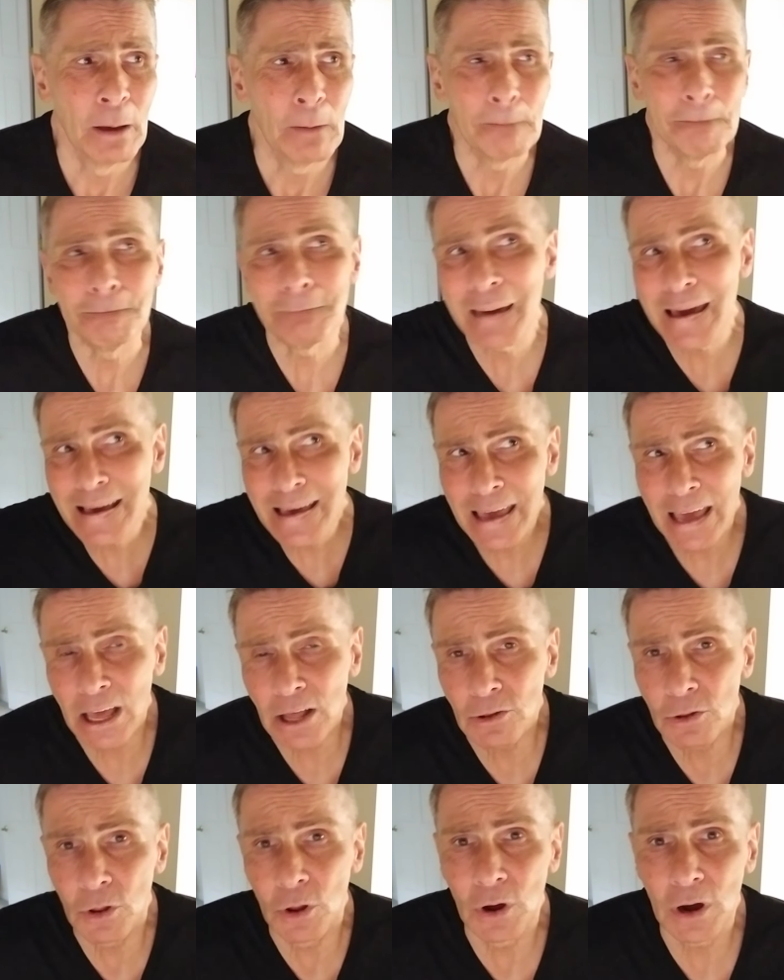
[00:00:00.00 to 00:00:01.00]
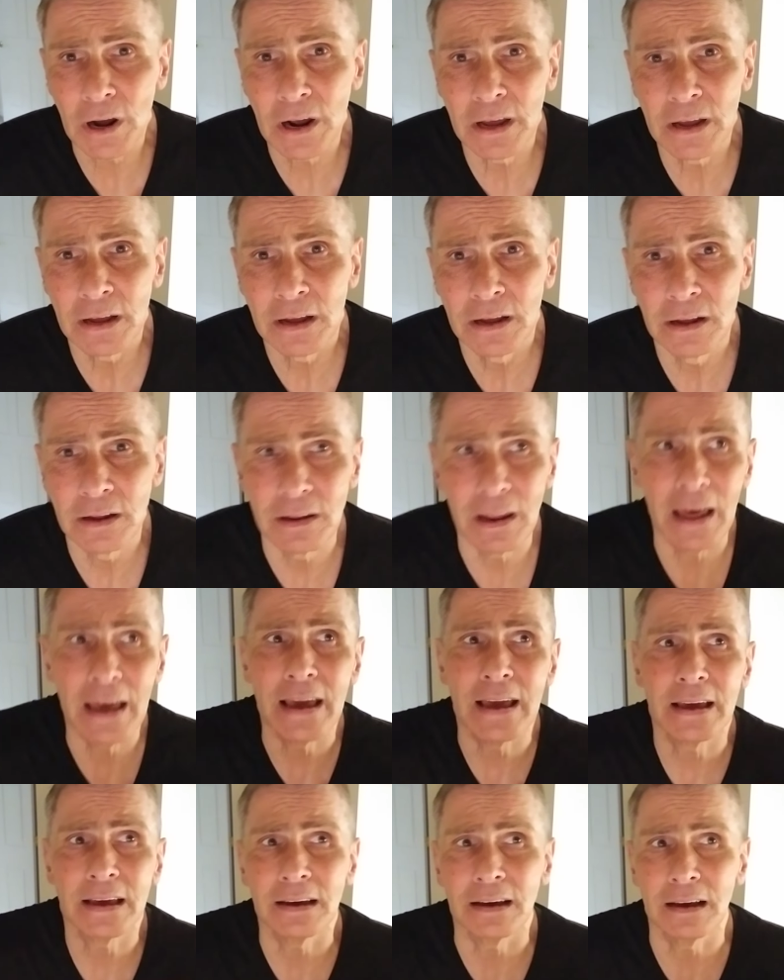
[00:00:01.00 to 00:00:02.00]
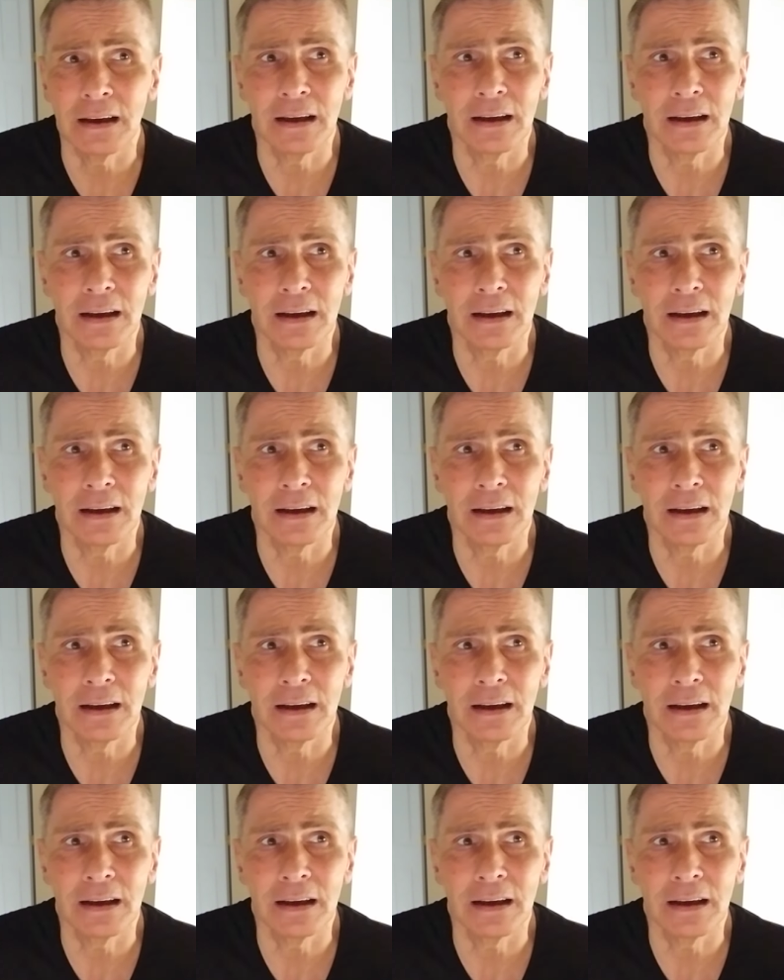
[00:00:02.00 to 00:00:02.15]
making it look like